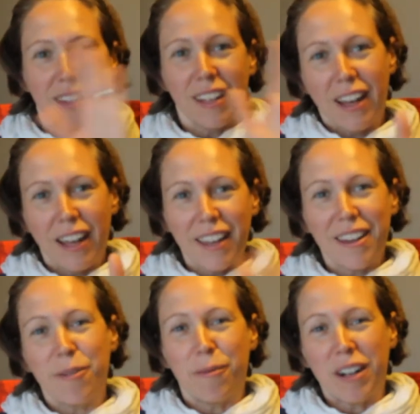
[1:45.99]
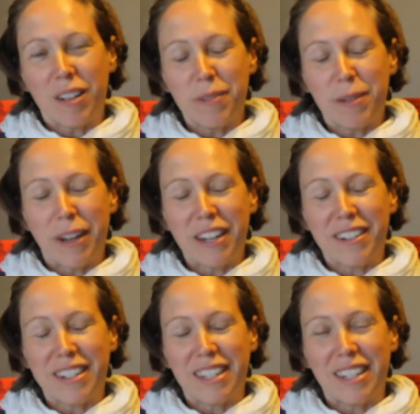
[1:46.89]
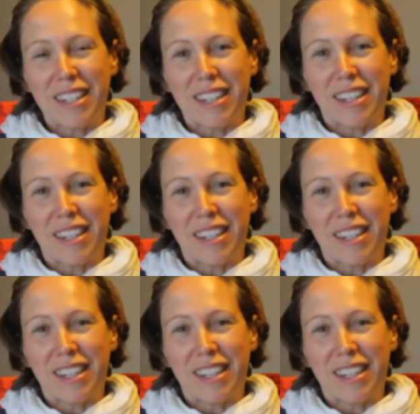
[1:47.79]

Hi, welcome to my critique.